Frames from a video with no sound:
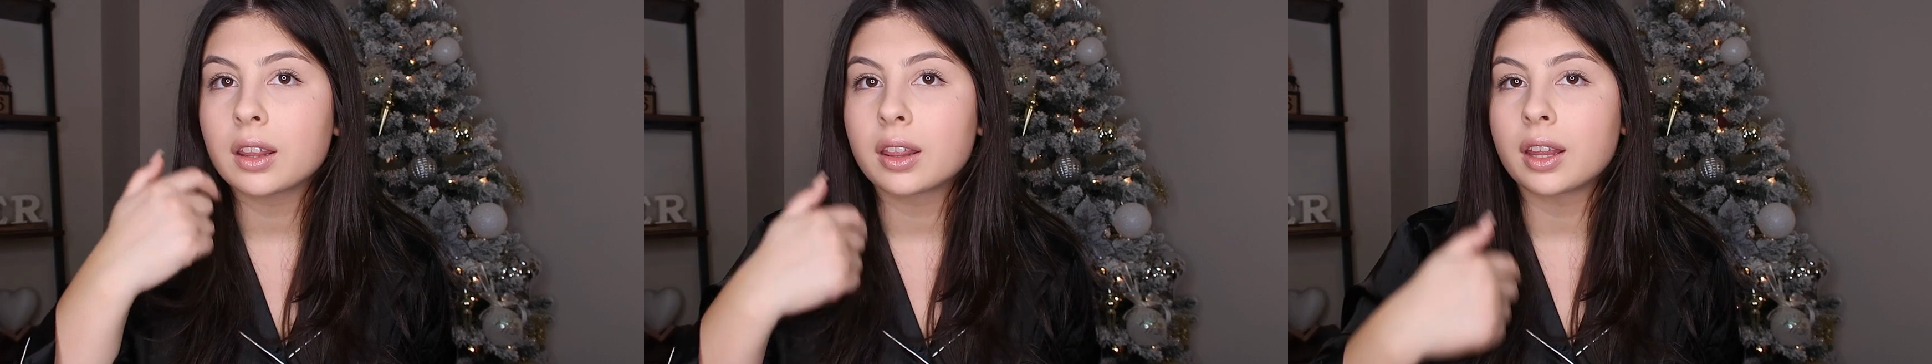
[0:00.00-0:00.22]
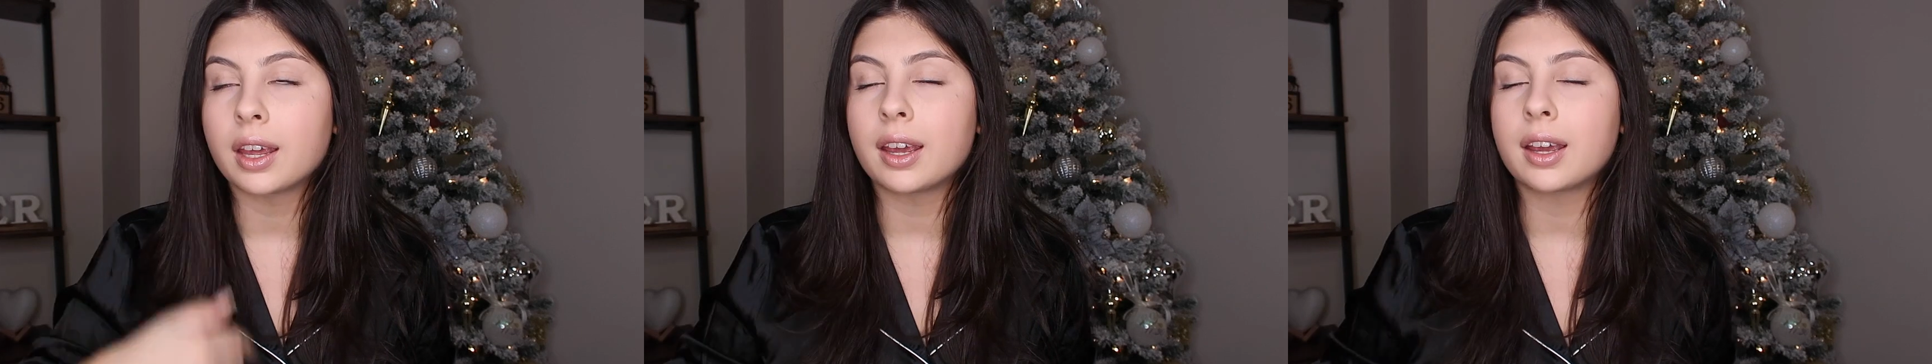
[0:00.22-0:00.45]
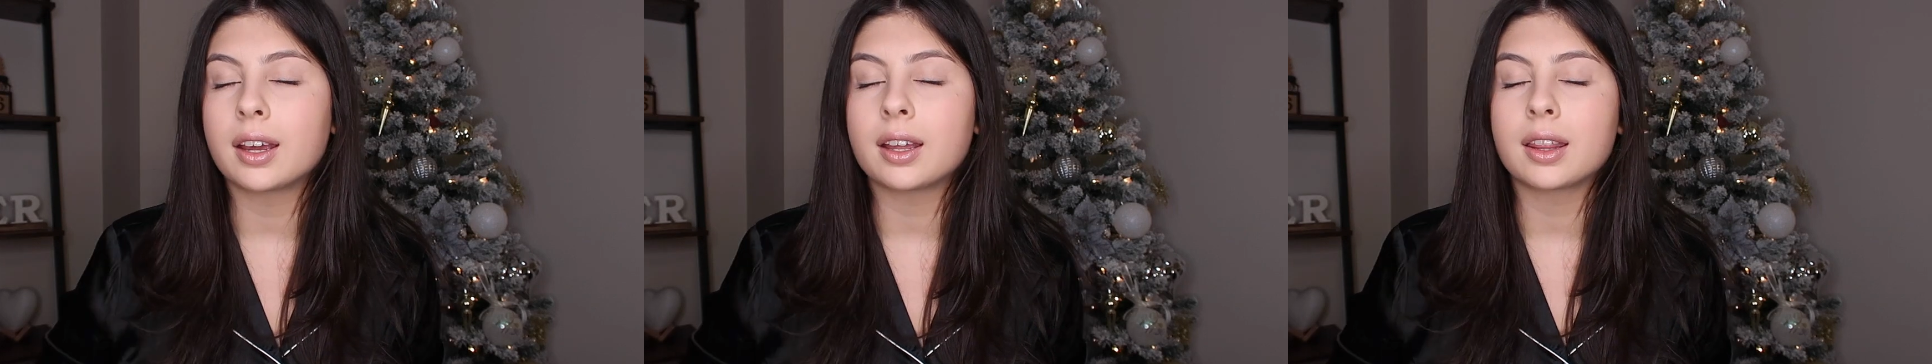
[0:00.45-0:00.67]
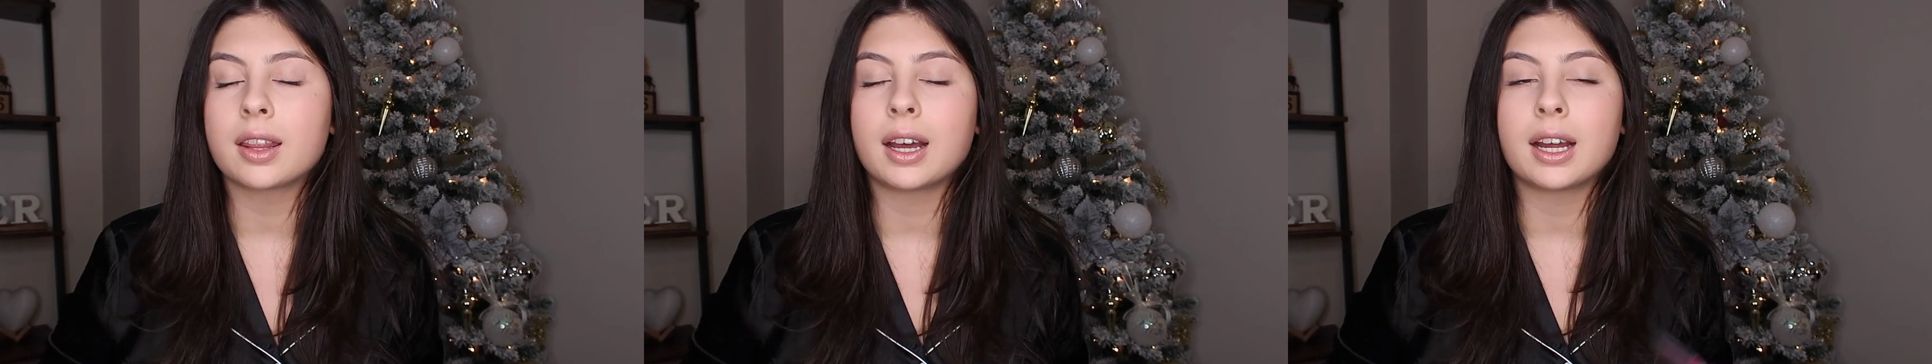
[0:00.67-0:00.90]

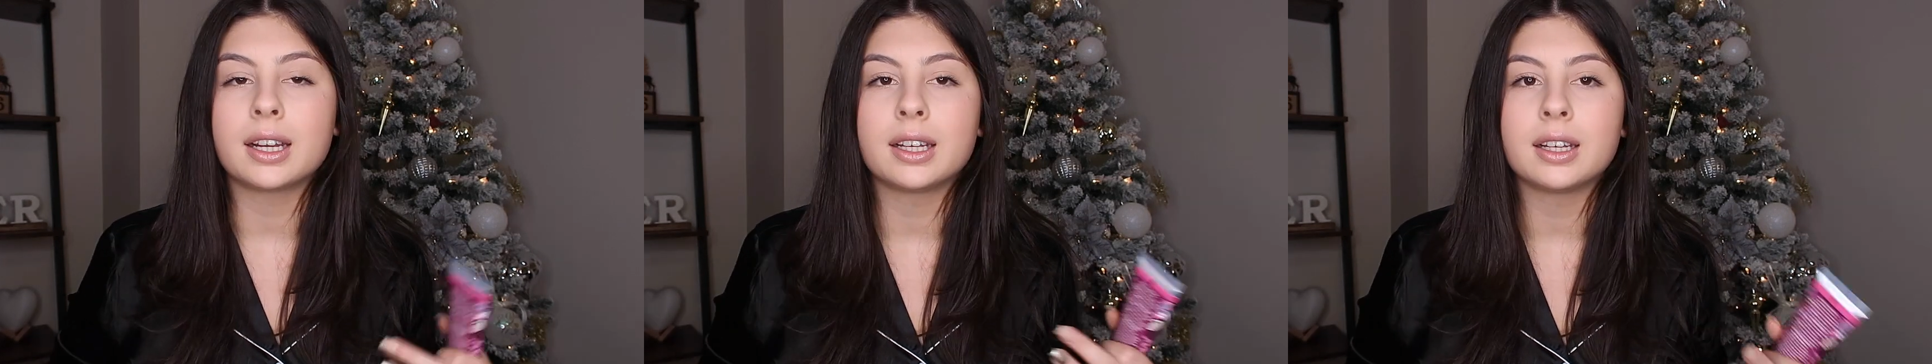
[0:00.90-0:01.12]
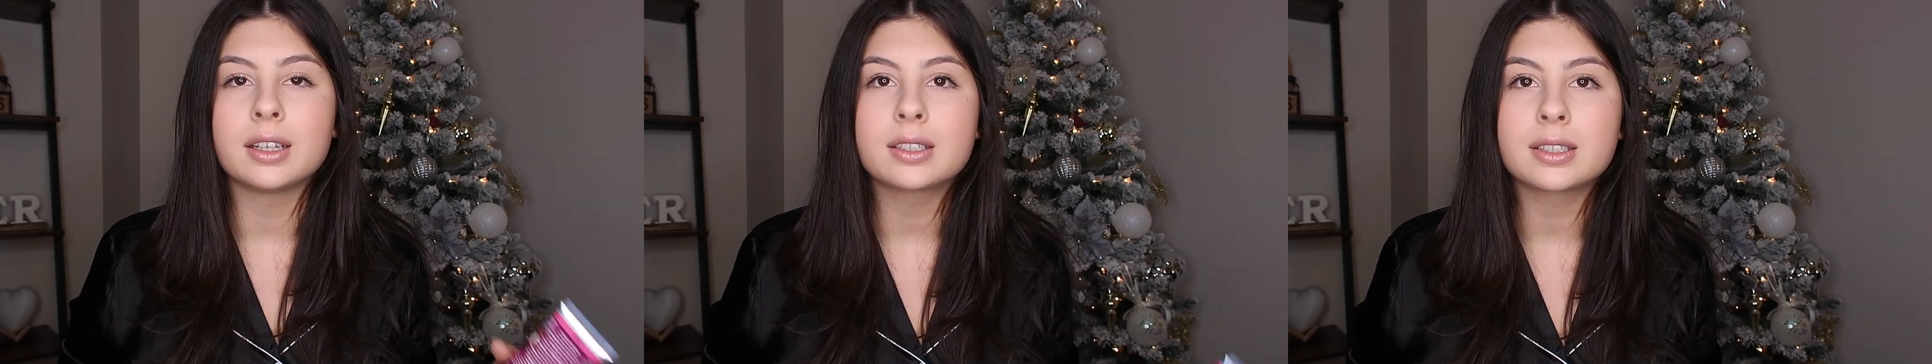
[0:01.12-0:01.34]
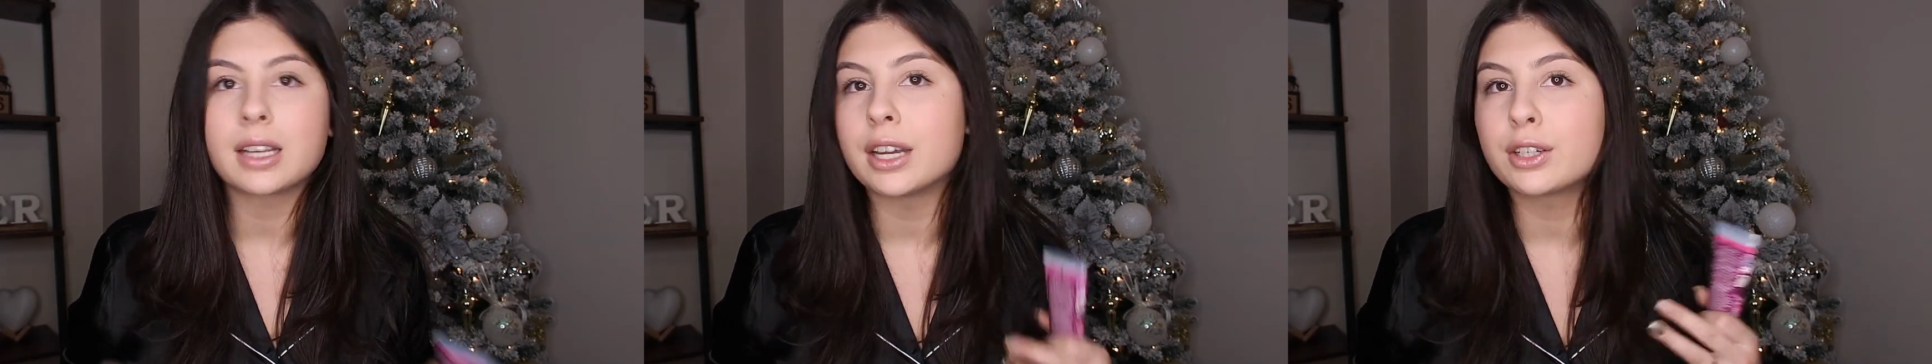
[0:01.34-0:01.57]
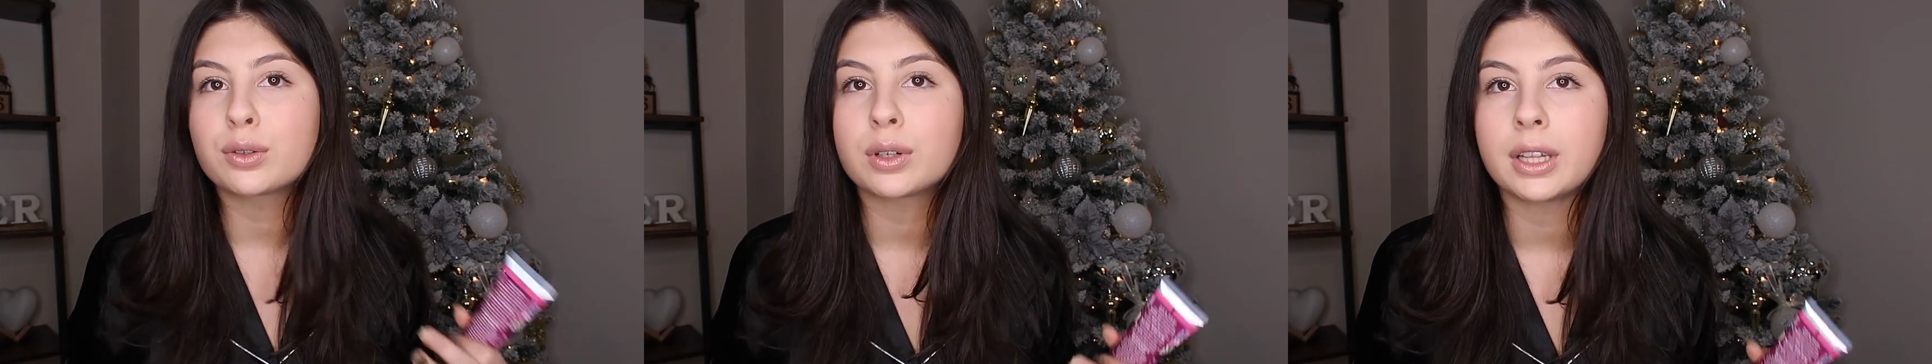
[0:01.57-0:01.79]
thing that is
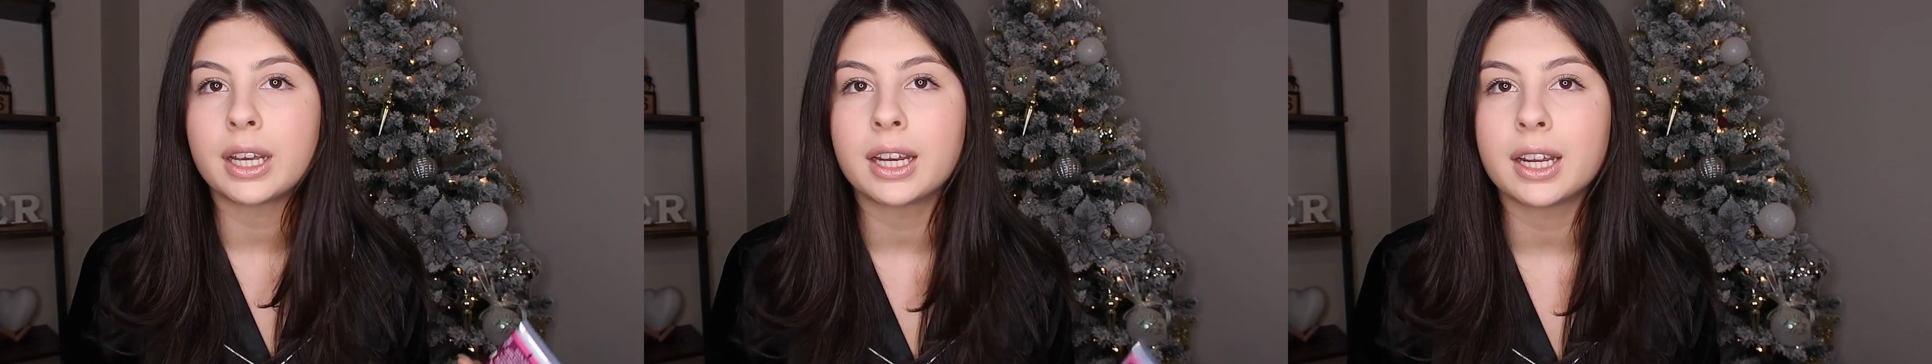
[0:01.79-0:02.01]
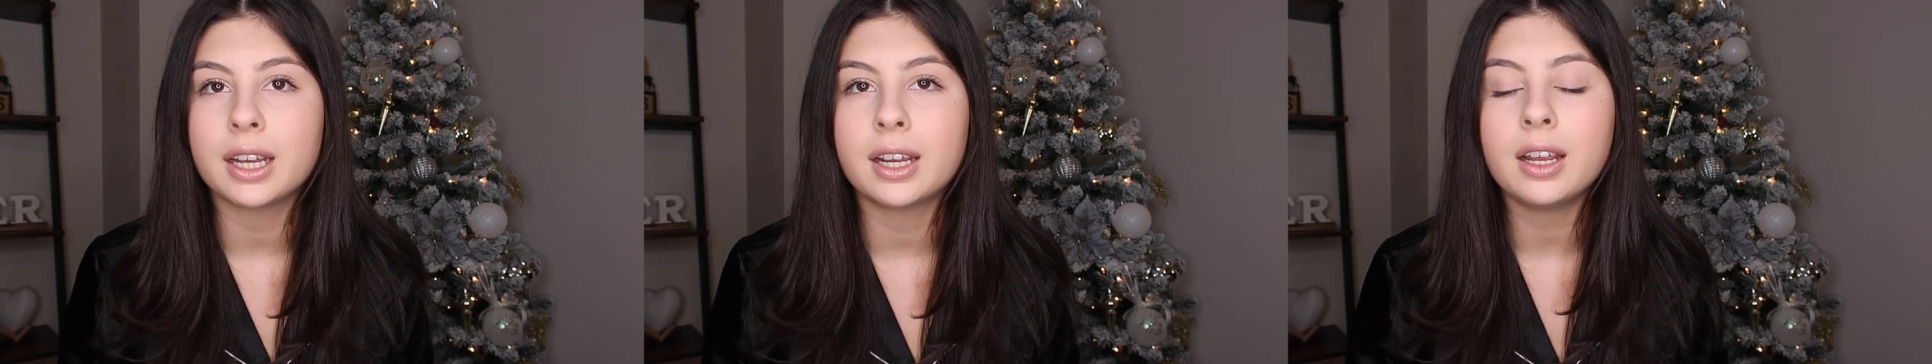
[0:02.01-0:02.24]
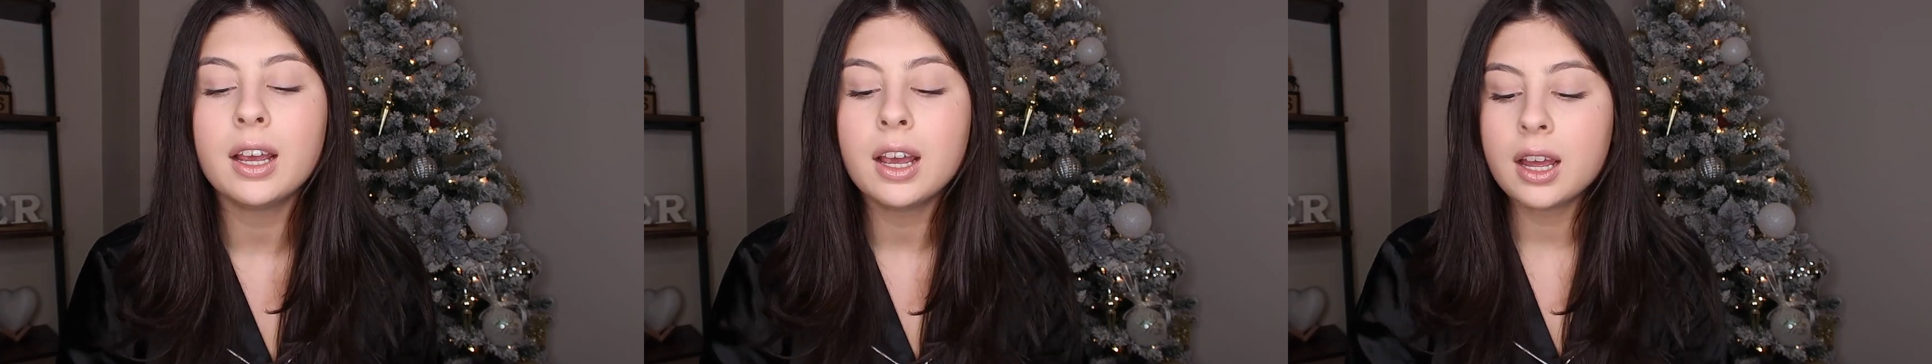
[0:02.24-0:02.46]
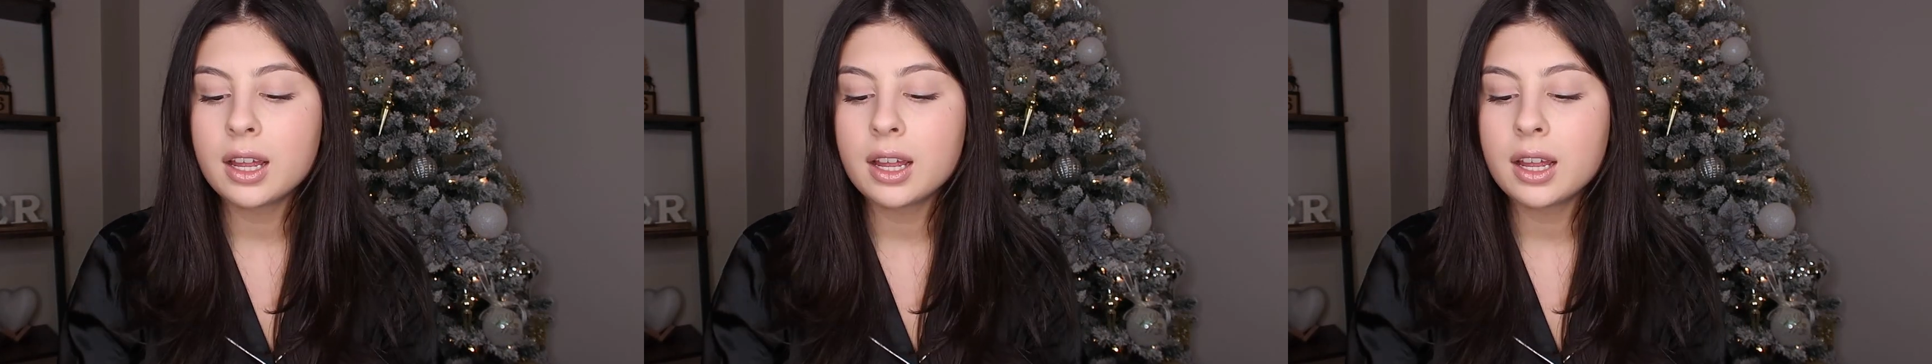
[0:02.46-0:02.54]
scent related,